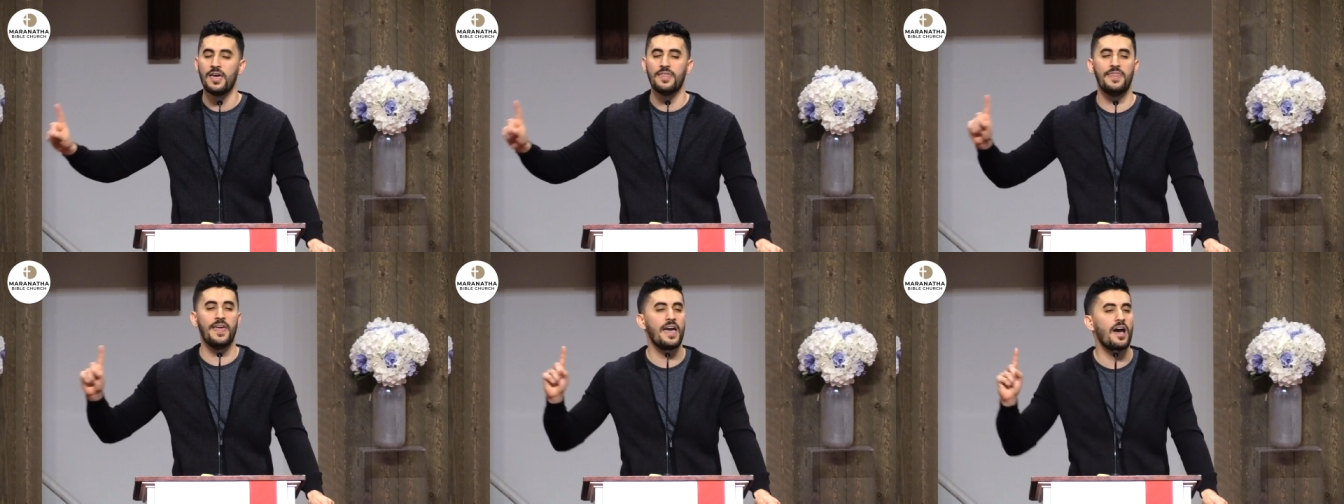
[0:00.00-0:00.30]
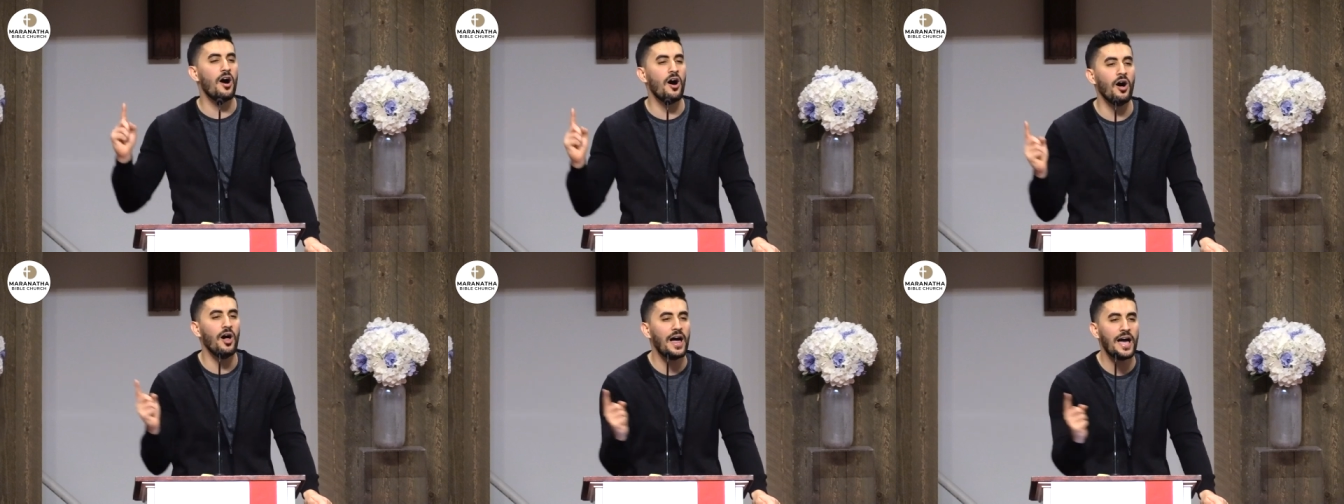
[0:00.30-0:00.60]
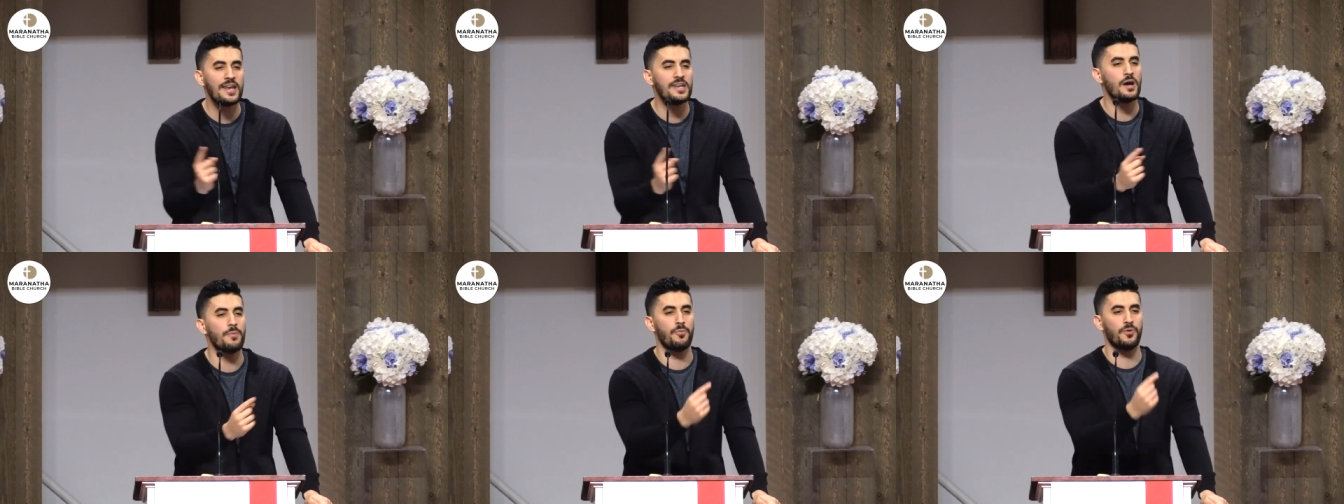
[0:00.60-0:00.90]
they all
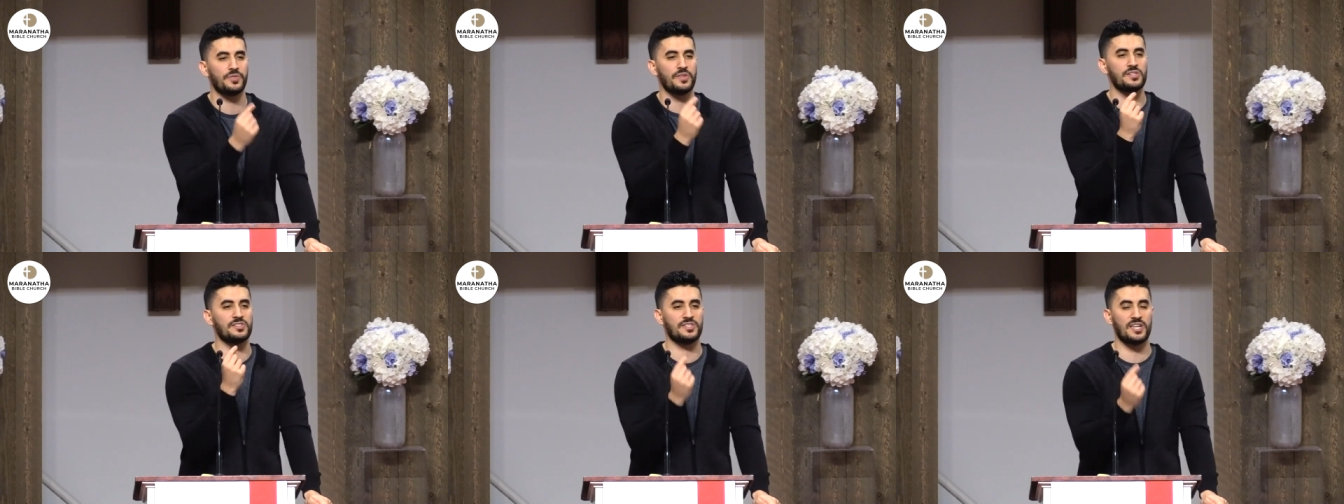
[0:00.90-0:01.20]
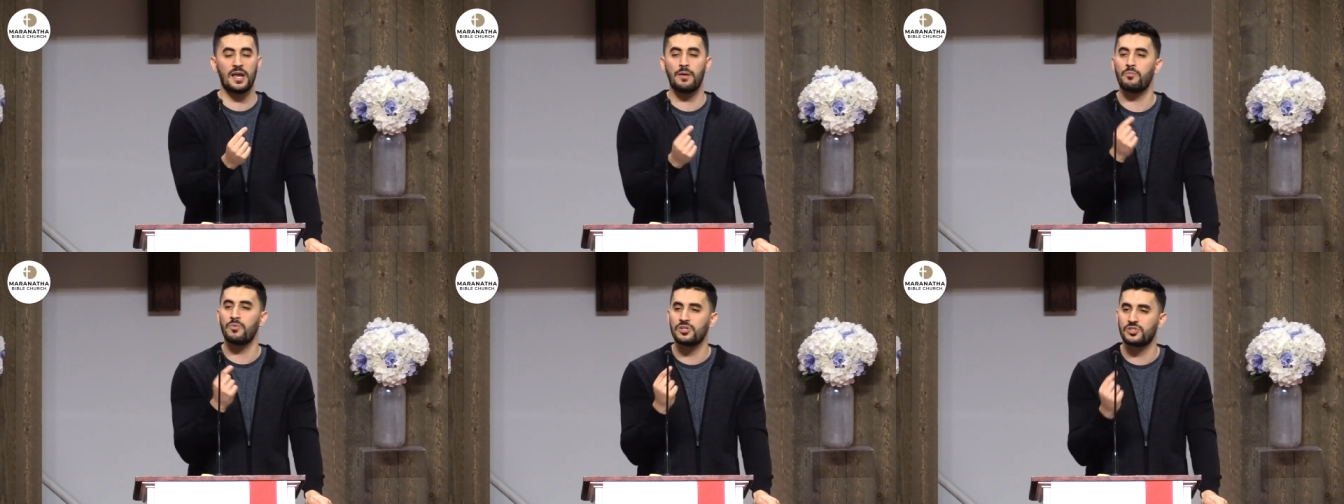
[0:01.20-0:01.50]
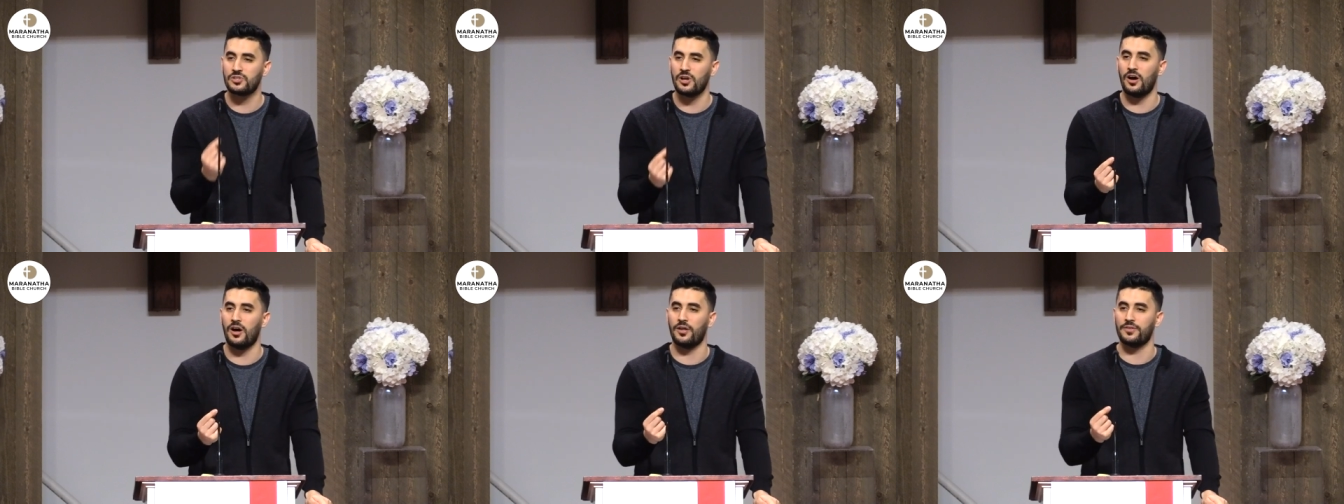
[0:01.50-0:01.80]
end up with the same
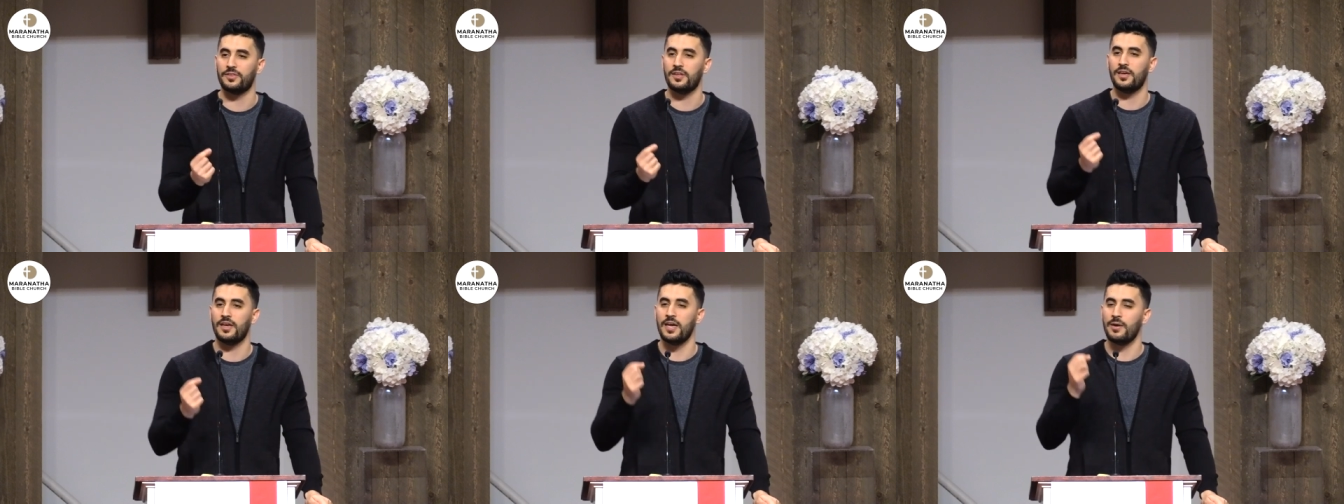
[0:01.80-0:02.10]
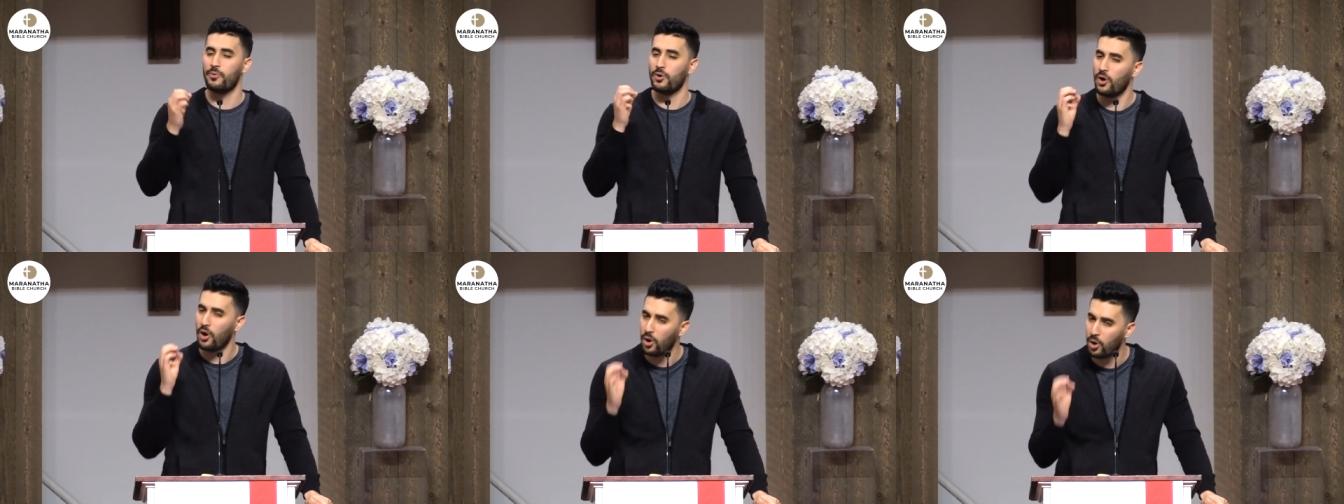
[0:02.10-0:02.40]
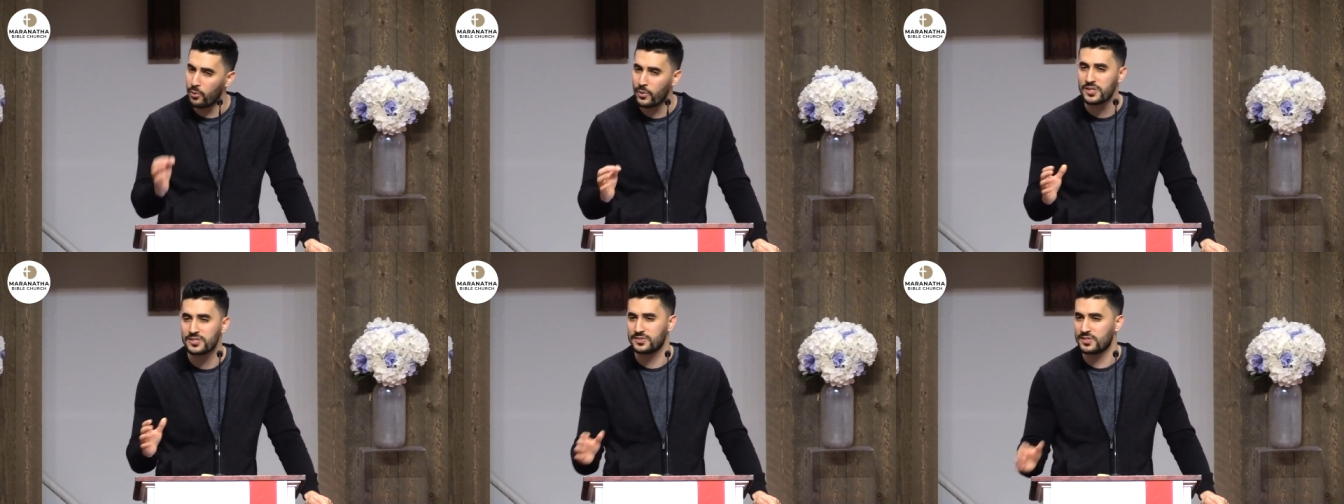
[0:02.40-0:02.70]
result. It will
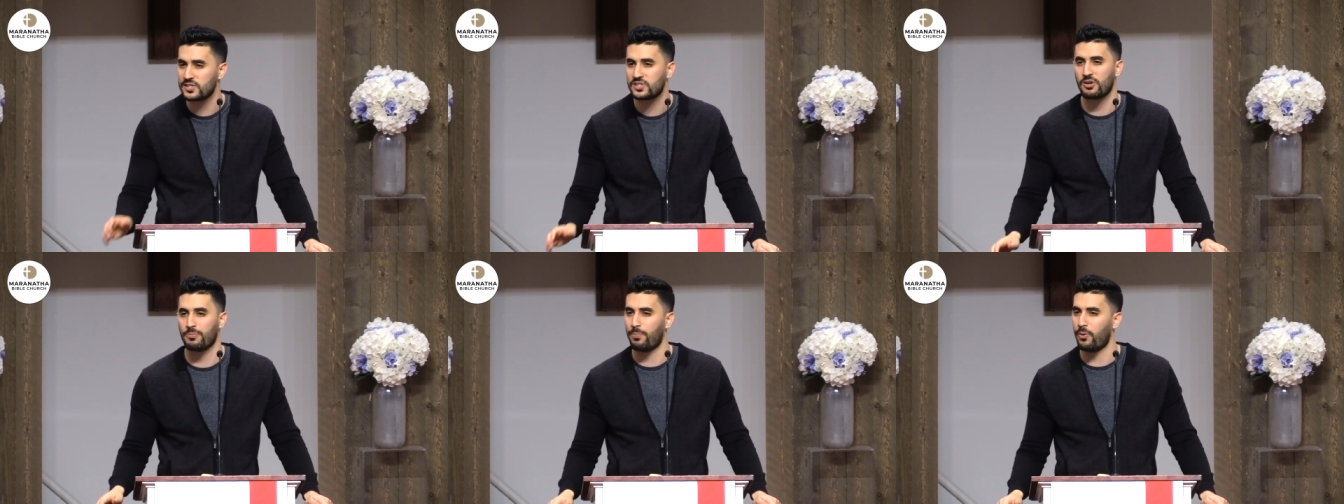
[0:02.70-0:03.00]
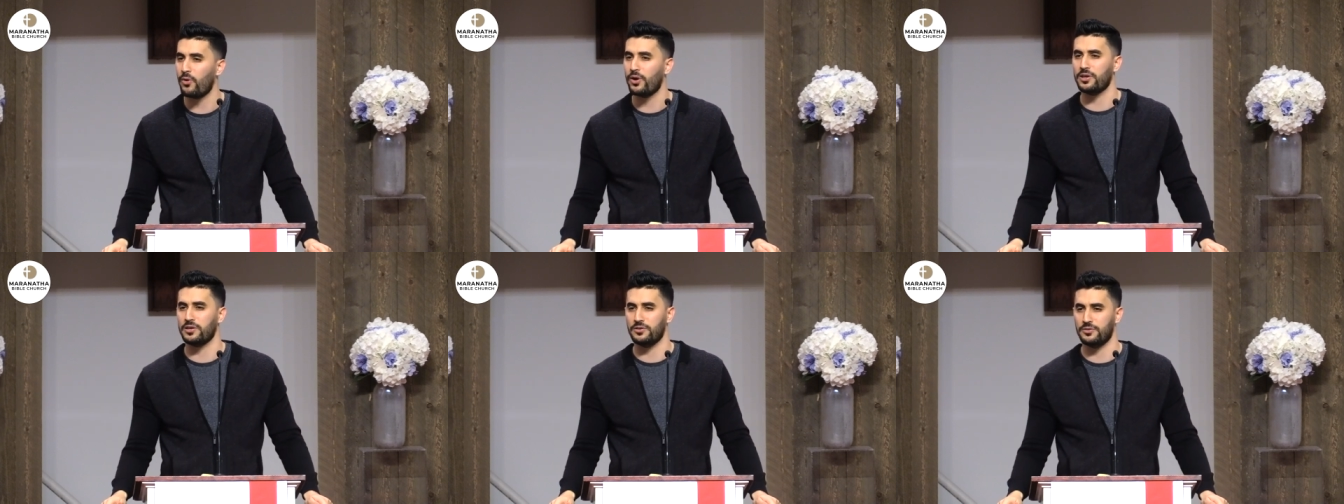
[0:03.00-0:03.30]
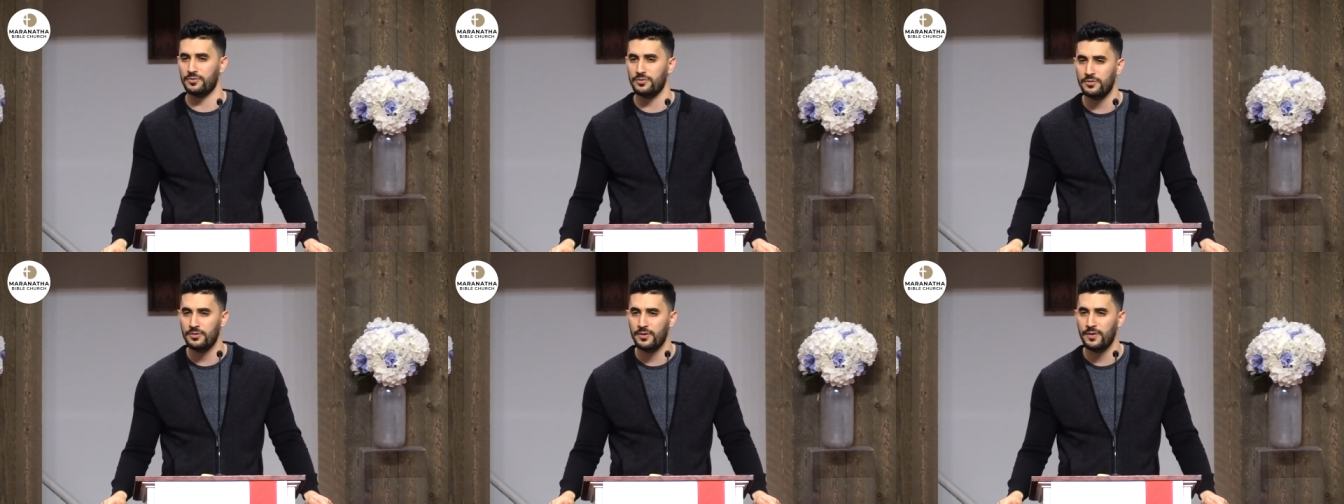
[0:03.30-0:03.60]
always disappoint
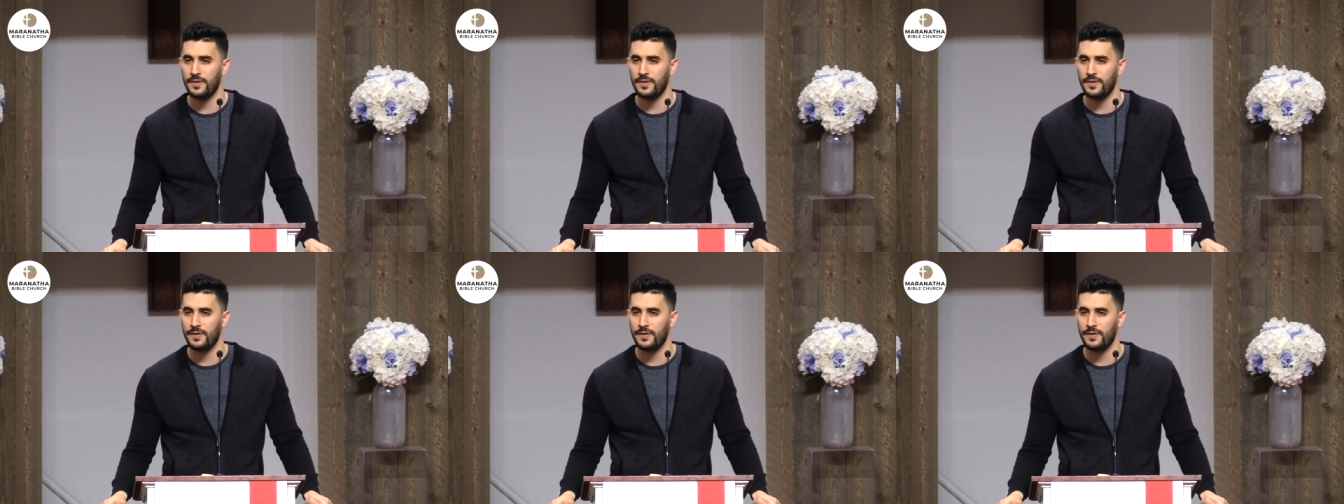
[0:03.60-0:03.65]
you.